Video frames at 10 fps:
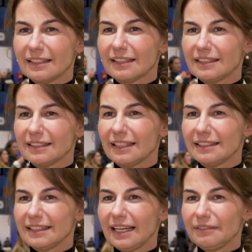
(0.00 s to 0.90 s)
The Crystal
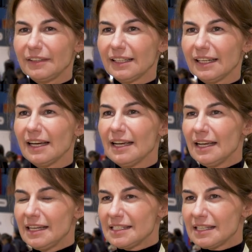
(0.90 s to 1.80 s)
7
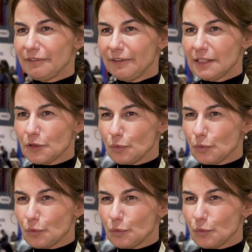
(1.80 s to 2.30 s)
is a phase